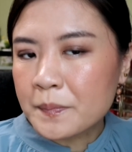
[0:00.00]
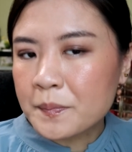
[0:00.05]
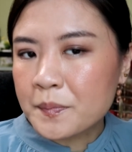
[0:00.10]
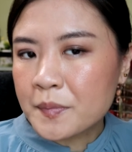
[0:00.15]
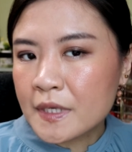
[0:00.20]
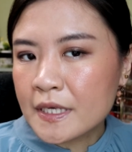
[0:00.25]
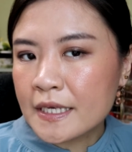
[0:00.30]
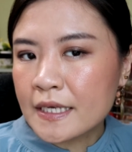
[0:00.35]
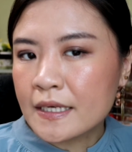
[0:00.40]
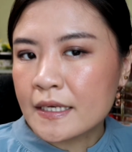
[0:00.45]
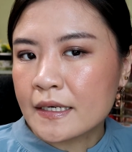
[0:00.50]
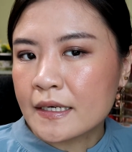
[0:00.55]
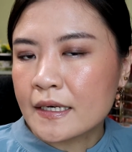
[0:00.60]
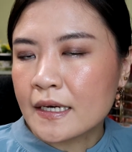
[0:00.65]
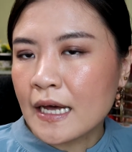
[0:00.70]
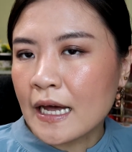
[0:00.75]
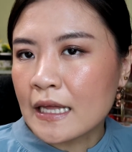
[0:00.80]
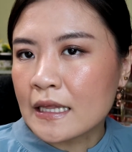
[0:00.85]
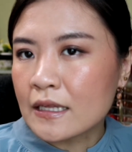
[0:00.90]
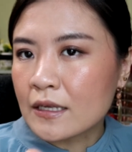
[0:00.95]
pink
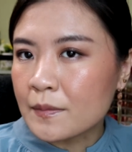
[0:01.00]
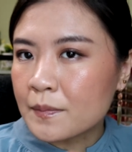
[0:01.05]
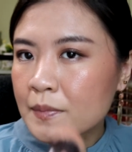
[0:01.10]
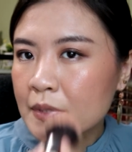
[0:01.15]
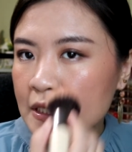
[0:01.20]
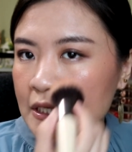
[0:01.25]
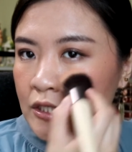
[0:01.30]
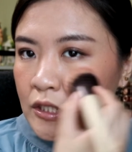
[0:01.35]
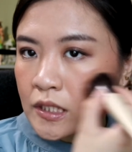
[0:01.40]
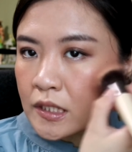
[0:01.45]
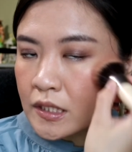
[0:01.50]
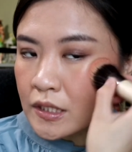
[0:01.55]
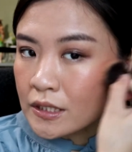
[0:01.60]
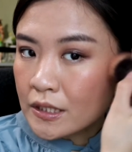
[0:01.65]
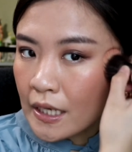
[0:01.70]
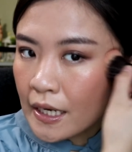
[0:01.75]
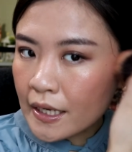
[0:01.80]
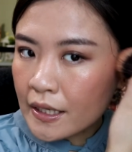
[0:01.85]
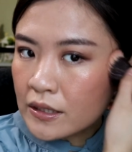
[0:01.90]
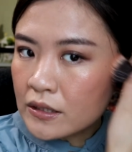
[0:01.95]
and a peachy
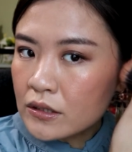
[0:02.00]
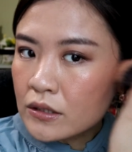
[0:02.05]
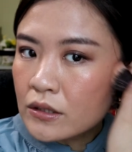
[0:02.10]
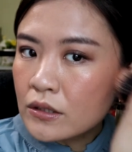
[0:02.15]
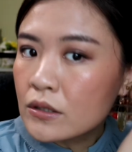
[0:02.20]
shade.